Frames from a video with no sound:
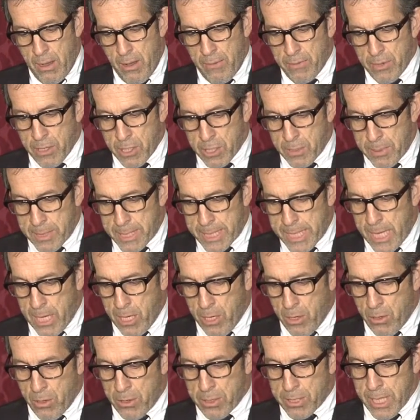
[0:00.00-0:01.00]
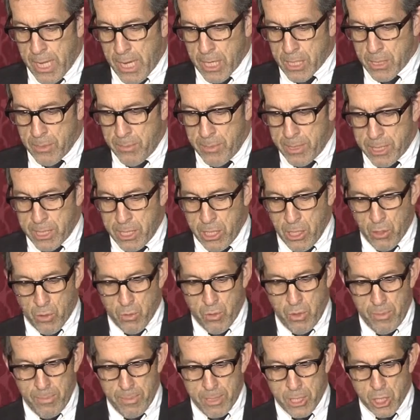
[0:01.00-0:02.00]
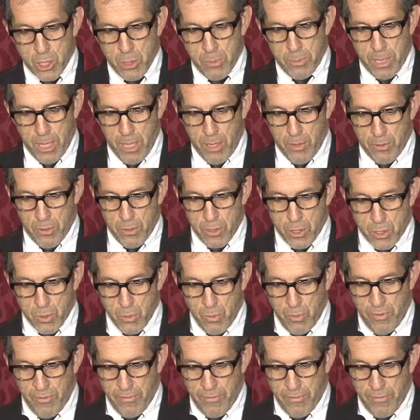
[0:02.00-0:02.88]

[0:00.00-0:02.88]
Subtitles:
Elizabeth Taylor, Dr. Matilda, and so many others,